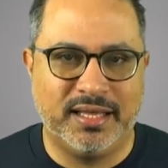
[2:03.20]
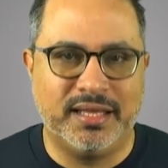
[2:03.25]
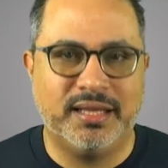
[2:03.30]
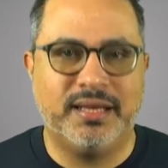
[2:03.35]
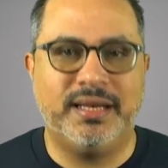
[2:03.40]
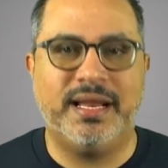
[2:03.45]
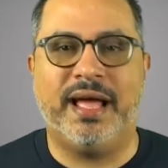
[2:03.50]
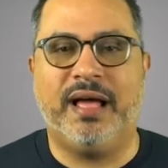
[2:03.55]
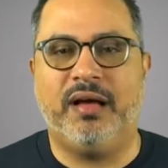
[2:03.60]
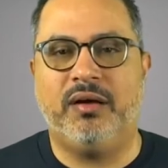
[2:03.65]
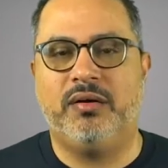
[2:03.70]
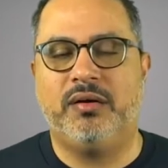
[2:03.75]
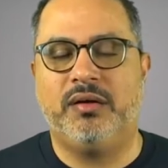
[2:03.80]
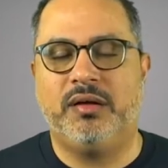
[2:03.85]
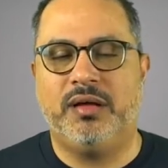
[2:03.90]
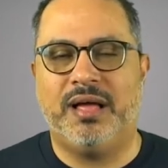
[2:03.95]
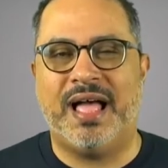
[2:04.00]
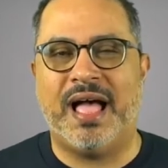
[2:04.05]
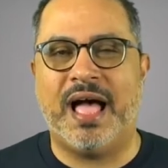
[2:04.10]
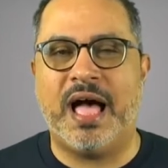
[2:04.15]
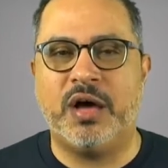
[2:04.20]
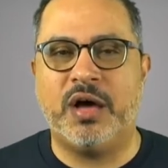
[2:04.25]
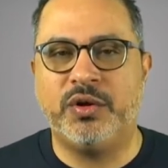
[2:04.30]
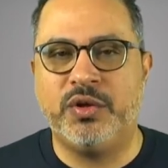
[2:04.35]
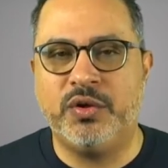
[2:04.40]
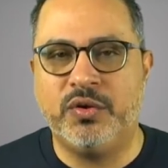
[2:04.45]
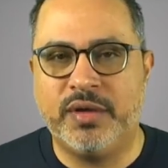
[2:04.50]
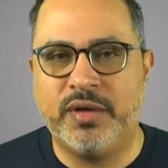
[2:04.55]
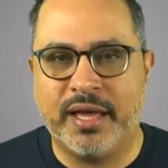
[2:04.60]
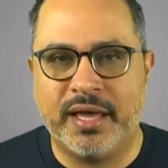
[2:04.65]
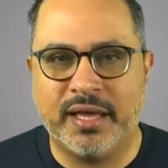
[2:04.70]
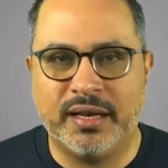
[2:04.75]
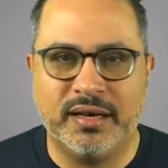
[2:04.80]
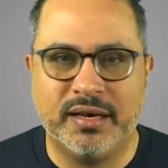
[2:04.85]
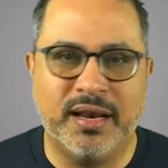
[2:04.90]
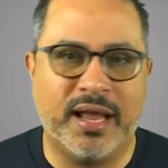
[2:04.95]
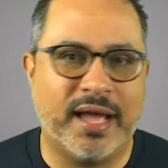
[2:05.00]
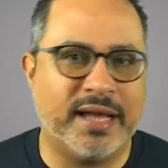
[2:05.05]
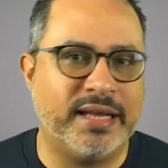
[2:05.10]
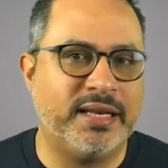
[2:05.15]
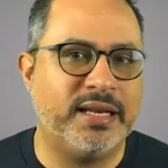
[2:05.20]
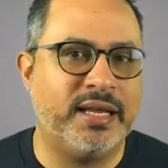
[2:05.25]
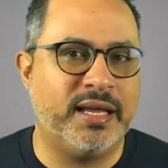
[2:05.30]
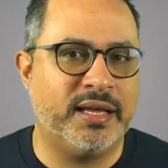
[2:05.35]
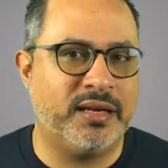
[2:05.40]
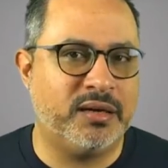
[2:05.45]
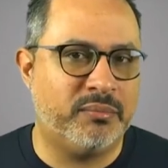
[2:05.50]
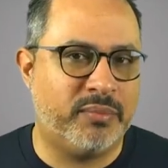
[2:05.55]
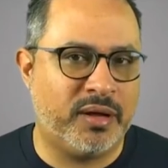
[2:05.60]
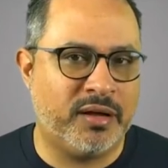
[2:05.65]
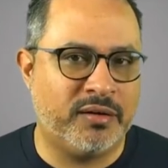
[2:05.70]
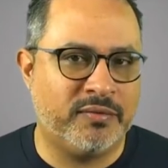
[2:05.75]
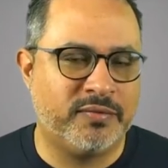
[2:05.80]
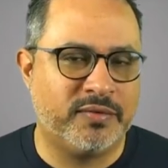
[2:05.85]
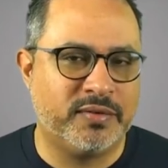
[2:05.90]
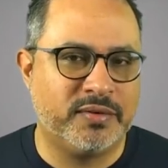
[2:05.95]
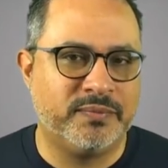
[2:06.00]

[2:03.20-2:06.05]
Now, how do you get 90 and above?